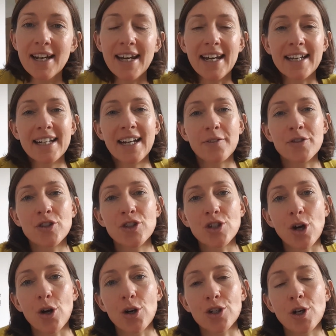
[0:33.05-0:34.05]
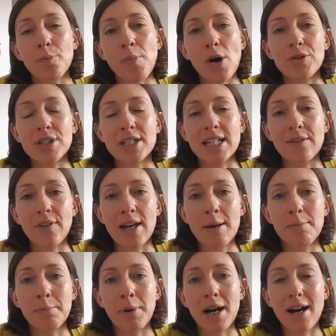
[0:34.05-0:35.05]
it can have such a positive
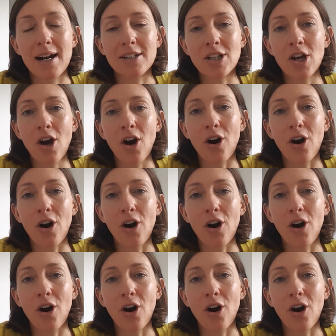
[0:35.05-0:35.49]
impact